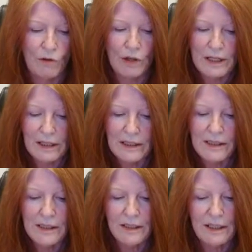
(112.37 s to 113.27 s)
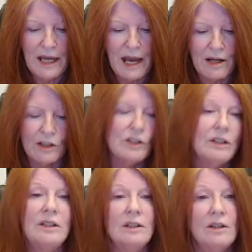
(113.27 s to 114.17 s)
For it is in the
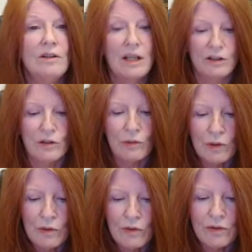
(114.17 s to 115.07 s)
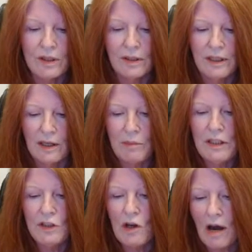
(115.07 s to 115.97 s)
action that truth can
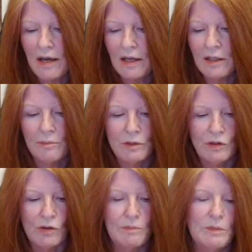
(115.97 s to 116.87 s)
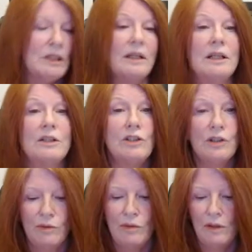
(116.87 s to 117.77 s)
be taught and absorbed
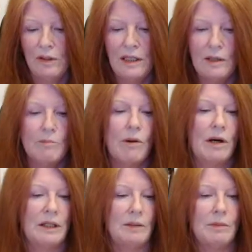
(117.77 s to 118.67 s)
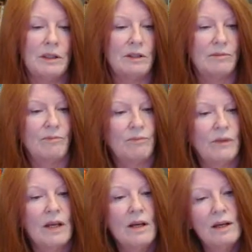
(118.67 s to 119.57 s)
into the embodiment.
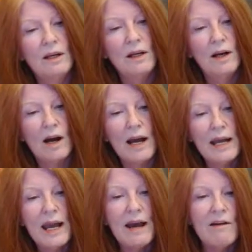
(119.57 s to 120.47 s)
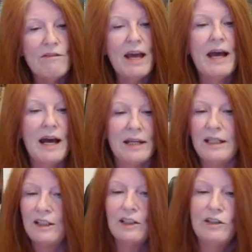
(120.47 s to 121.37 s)
I have
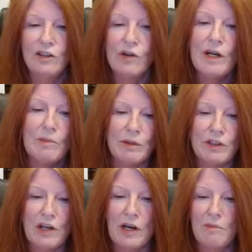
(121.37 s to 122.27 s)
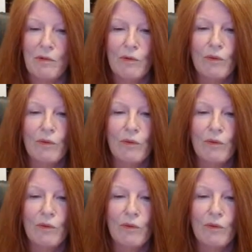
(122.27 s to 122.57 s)
had an enjoyable time